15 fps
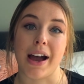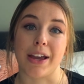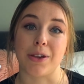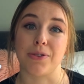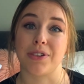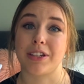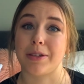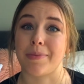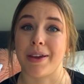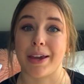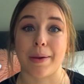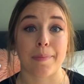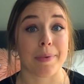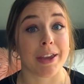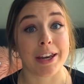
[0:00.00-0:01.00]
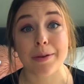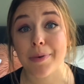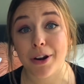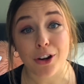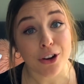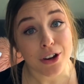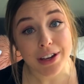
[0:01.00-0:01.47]
I use it to make peanut
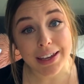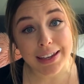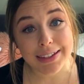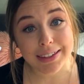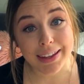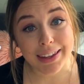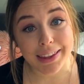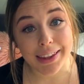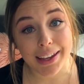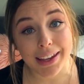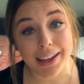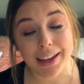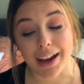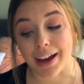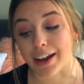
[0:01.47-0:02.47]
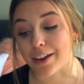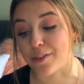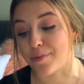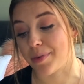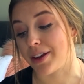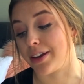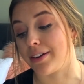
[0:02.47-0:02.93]
butter cookies lately.
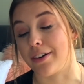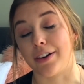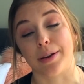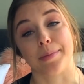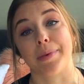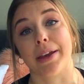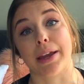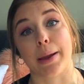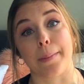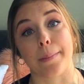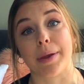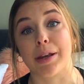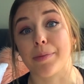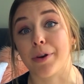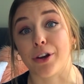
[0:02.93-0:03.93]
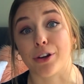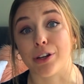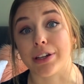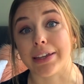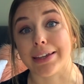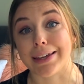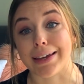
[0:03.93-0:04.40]
I've been on a big peanut butter
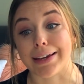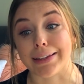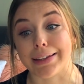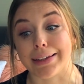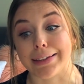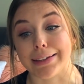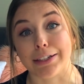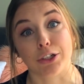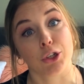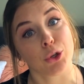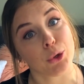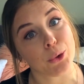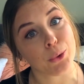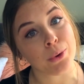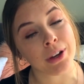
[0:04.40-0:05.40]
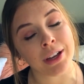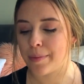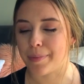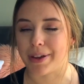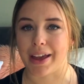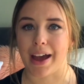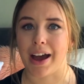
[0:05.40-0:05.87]
cookie kick lately too.
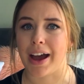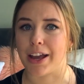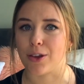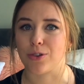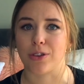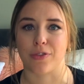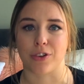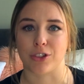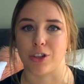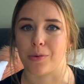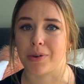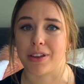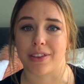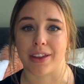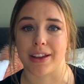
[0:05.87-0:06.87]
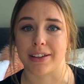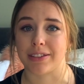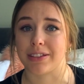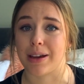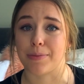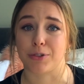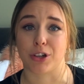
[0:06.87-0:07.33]
But yeah, I use it for so many
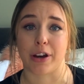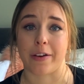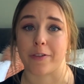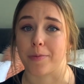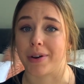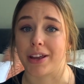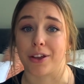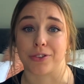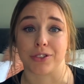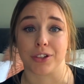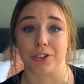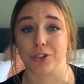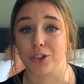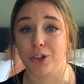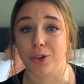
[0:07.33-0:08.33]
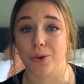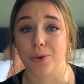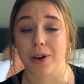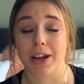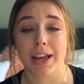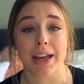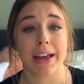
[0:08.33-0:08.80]
things. I'm sure everybody else does
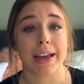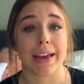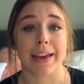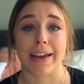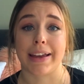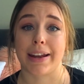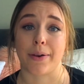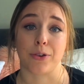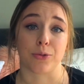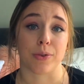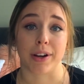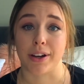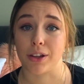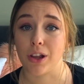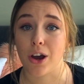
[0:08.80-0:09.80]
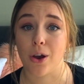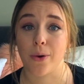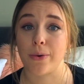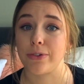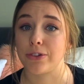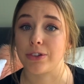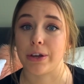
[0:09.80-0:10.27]
too. And I was running
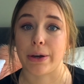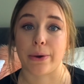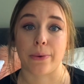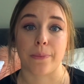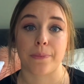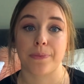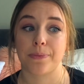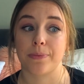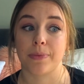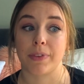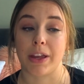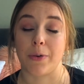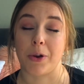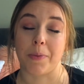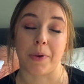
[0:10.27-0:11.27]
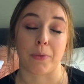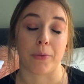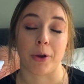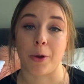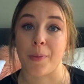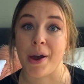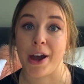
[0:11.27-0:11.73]
low, so it would have been
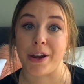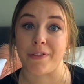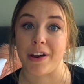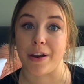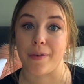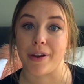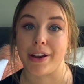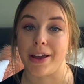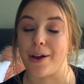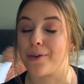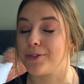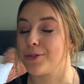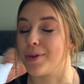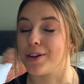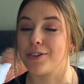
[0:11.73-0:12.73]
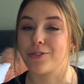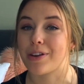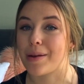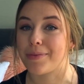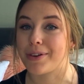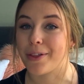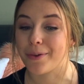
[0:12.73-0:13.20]
real bad if I ran out, so I just
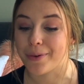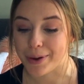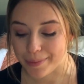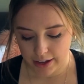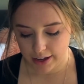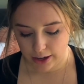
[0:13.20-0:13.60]
grabbed another one.